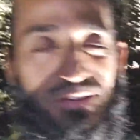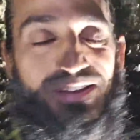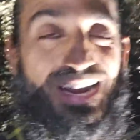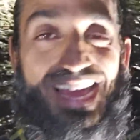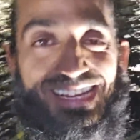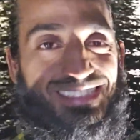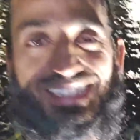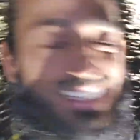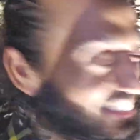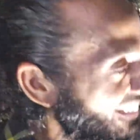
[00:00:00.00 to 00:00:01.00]
in regrets
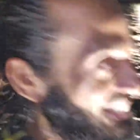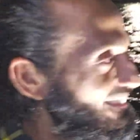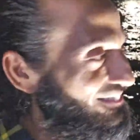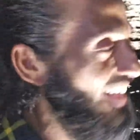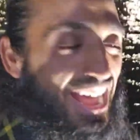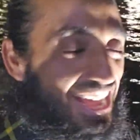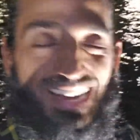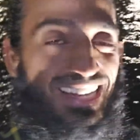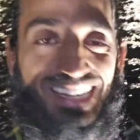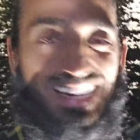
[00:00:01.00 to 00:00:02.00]
and no
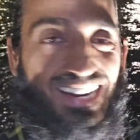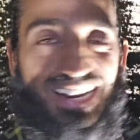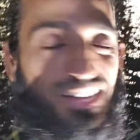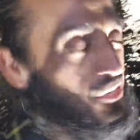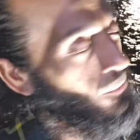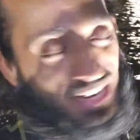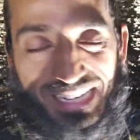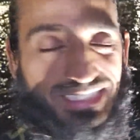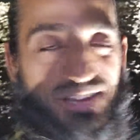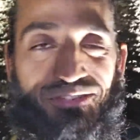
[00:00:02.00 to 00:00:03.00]
no no no no nobody
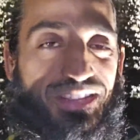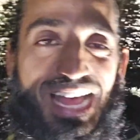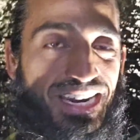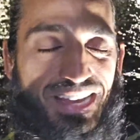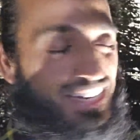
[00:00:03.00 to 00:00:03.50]
got time for that